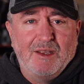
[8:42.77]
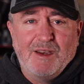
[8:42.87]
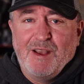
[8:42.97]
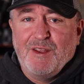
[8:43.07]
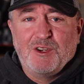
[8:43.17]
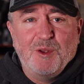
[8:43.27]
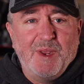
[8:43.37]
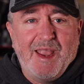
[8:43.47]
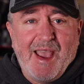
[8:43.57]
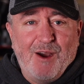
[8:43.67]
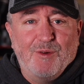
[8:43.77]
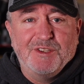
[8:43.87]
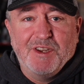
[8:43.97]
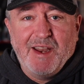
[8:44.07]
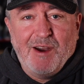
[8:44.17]
Now, there could be
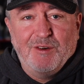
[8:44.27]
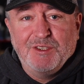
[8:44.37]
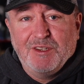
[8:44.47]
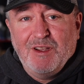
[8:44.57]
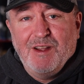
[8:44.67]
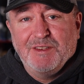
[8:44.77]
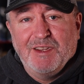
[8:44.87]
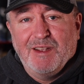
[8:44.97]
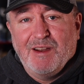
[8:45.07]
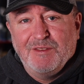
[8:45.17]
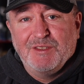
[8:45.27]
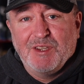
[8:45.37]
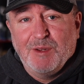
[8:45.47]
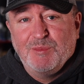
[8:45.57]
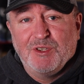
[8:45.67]
hours and hours of content on the
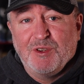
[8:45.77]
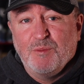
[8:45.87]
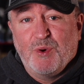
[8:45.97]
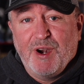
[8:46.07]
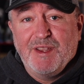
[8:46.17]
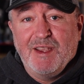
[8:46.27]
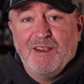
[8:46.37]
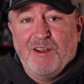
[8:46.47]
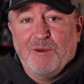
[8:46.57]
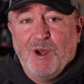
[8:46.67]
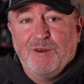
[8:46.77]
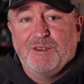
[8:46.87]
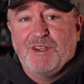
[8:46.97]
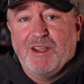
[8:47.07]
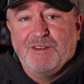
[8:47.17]
subject of braking on a
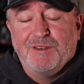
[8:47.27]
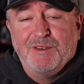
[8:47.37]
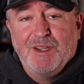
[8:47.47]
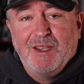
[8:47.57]
motorcycle.